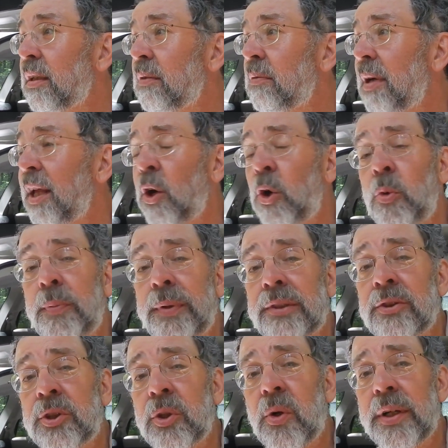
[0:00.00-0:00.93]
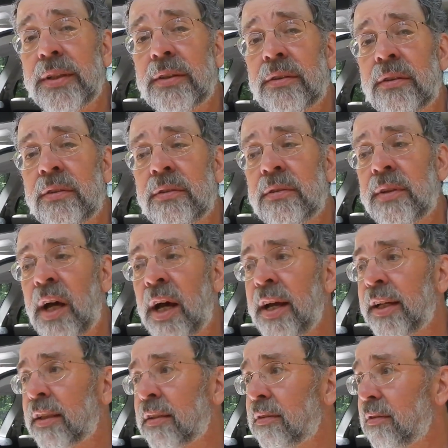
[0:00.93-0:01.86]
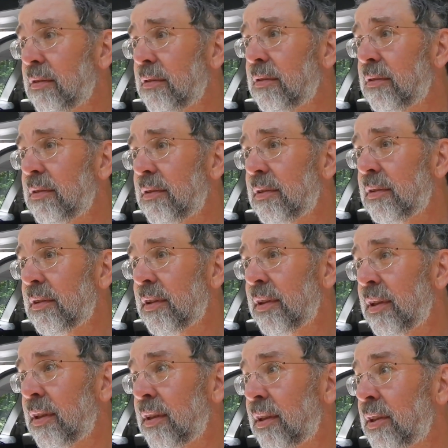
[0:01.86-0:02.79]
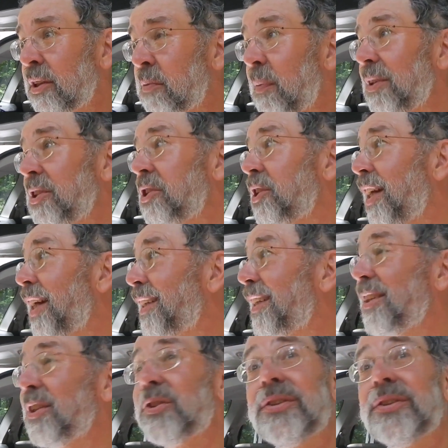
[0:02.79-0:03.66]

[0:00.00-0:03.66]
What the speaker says: I hope you enjoyed the hike as much as I did.